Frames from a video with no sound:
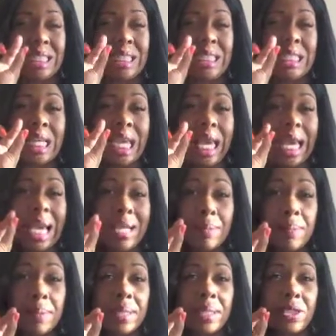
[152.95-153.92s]

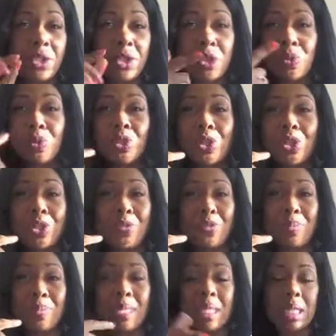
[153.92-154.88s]
tad bit too dark
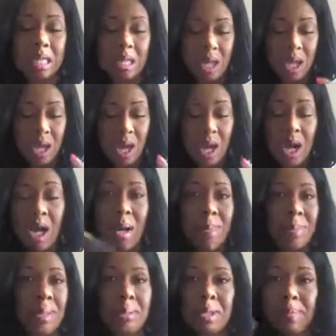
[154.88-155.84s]
for me,
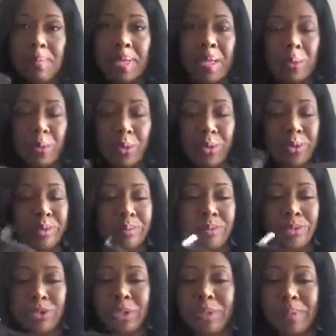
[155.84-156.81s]
but I'm gonna make it work.
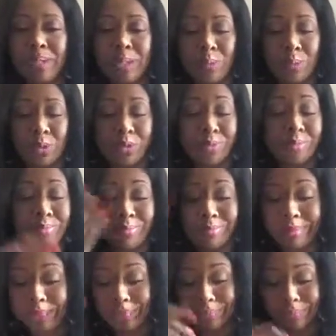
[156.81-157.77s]
I'm just gonna make it work.
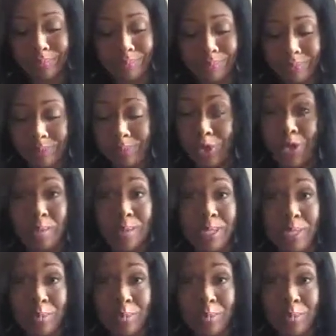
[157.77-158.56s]
Okay, I'm just gonna make